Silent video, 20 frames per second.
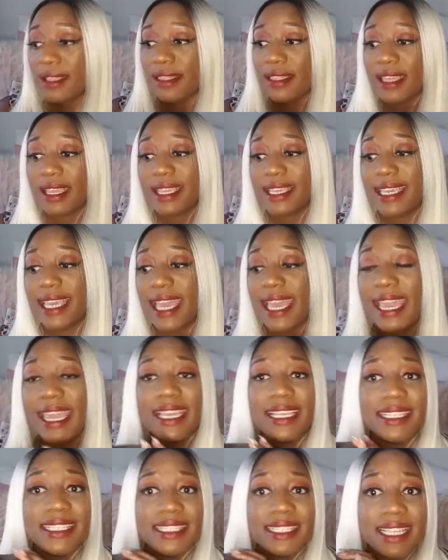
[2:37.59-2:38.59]
The
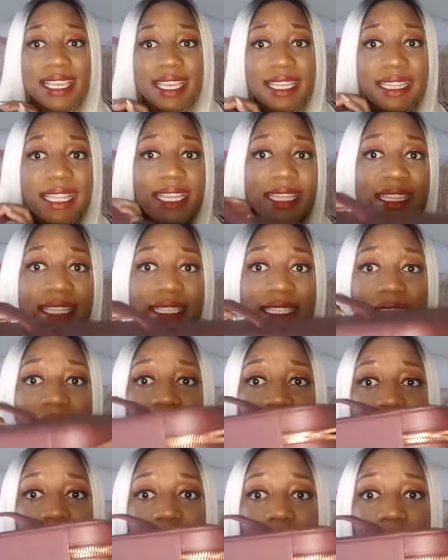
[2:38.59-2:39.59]
casing, like, this is